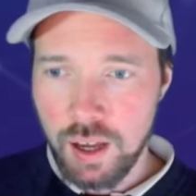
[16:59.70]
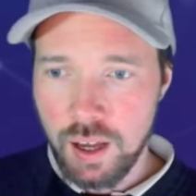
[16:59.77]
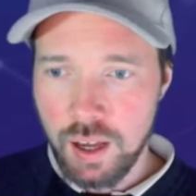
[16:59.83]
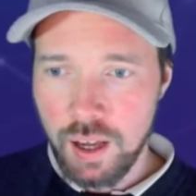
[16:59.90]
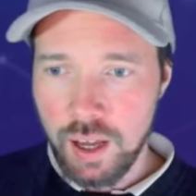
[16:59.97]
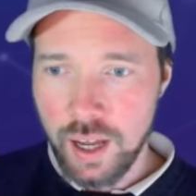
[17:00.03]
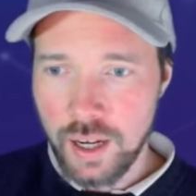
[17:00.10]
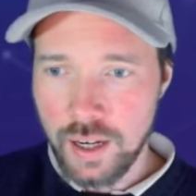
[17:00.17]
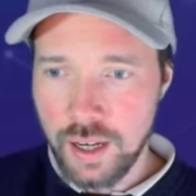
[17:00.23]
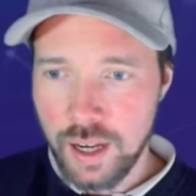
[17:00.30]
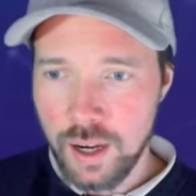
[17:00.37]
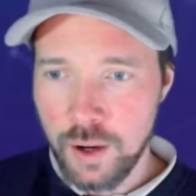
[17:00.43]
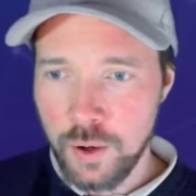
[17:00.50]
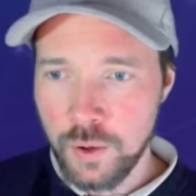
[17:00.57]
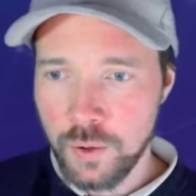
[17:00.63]
And
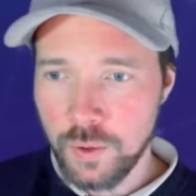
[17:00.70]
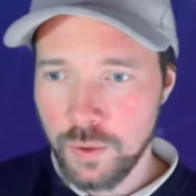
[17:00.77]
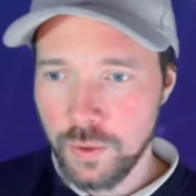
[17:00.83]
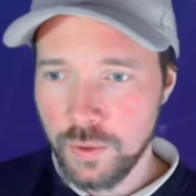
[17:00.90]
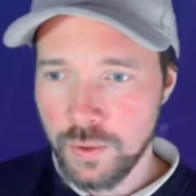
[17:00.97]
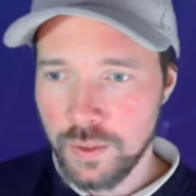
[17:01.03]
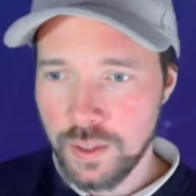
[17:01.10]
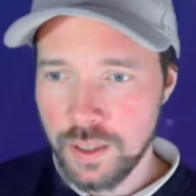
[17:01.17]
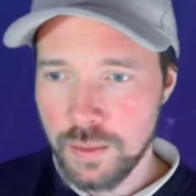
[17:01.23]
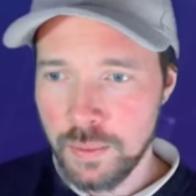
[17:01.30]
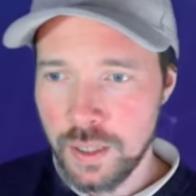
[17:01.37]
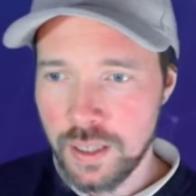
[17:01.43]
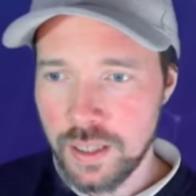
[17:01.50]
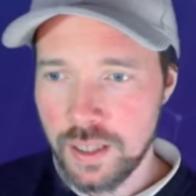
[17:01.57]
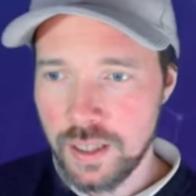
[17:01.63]
now this
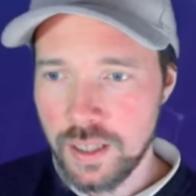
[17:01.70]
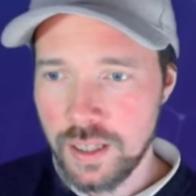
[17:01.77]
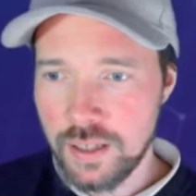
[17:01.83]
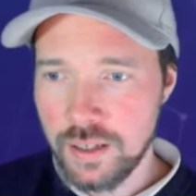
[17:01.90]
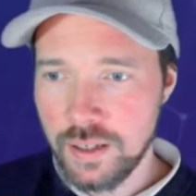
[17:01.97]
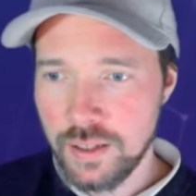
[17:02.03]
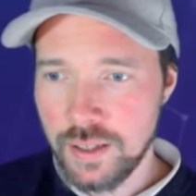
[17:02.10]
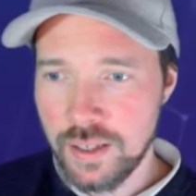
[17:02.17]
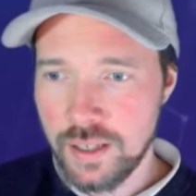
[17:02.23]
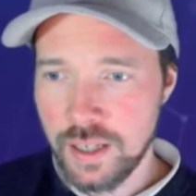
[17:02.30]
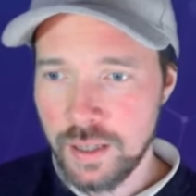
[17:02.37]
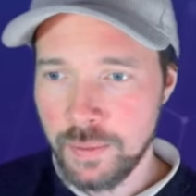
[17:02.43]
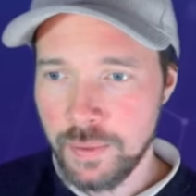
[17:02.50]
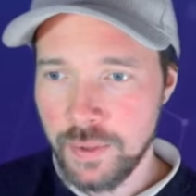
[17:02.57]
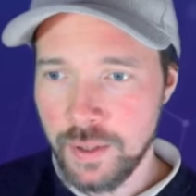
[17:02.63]
means that these are the
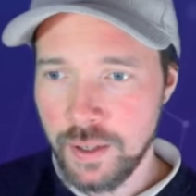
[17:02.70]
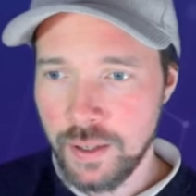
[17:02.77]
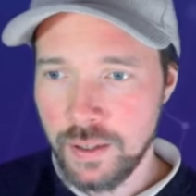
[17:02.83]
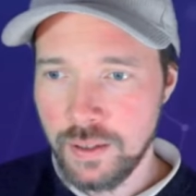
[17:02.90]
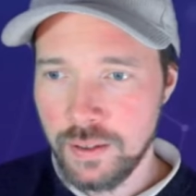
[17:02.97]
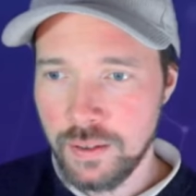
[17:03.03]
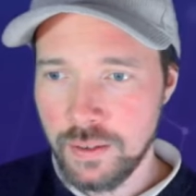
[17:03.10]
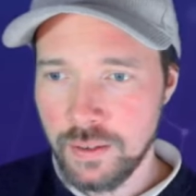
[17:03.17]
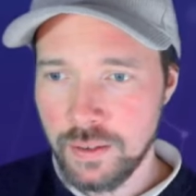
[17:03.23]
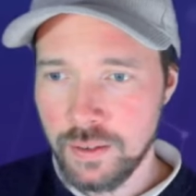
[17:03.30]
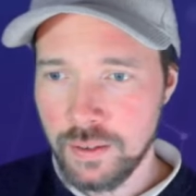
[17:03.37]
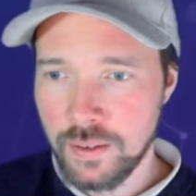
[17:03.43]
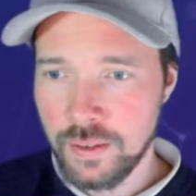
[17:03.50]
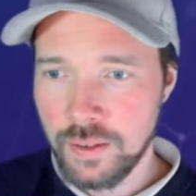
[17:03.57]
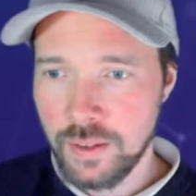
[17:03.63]
same thing.
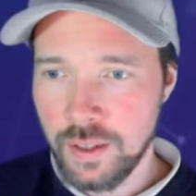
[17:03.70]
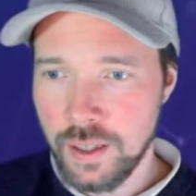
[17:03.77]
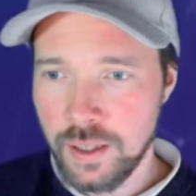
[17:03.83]
And